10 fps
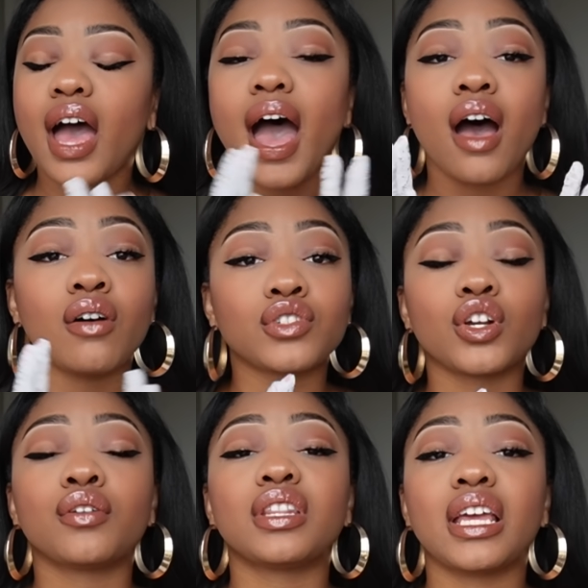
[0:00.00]
have
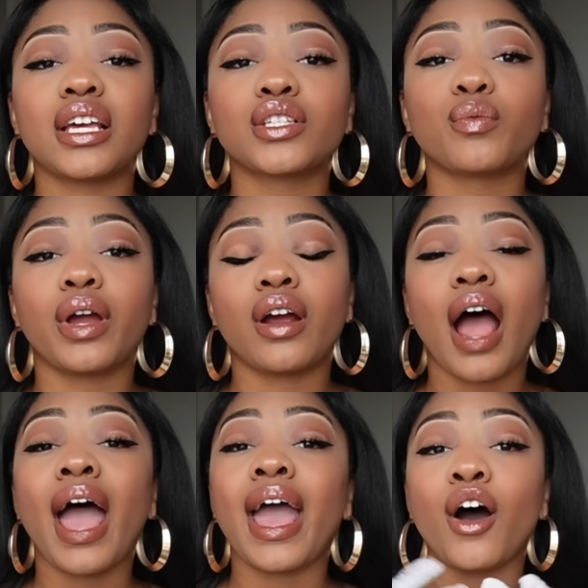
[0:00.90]
certain things where
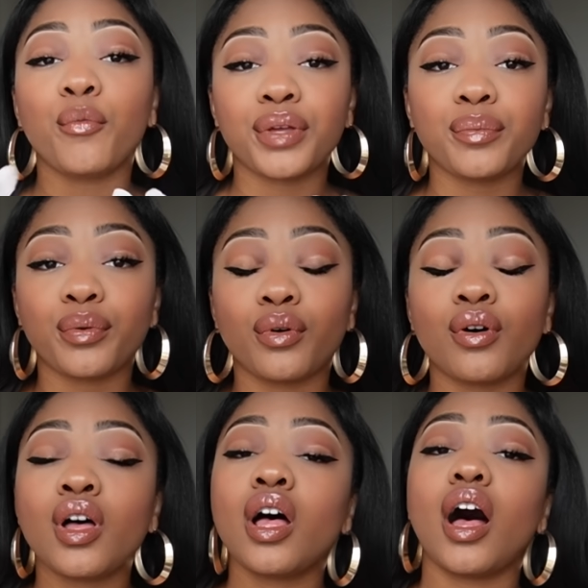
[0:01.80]
I help
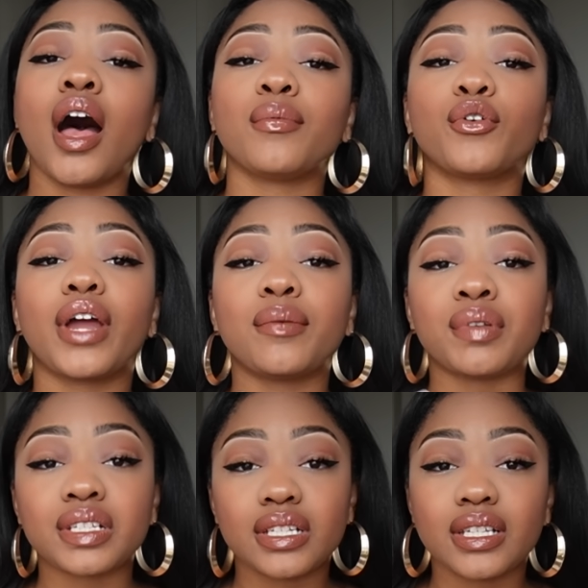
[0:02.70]
people um, create
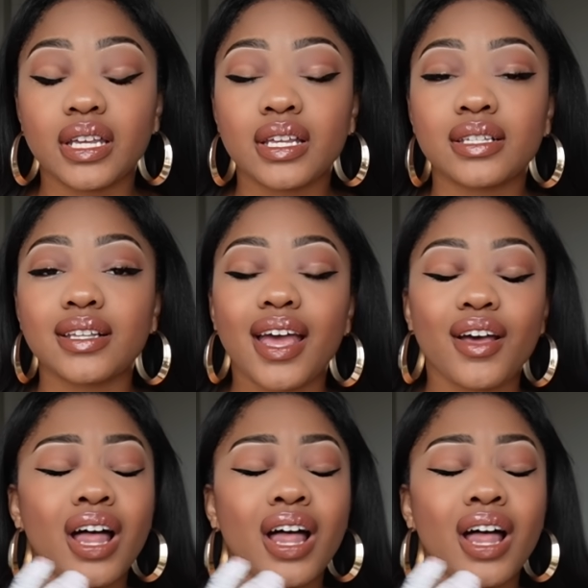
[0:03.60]
businesses,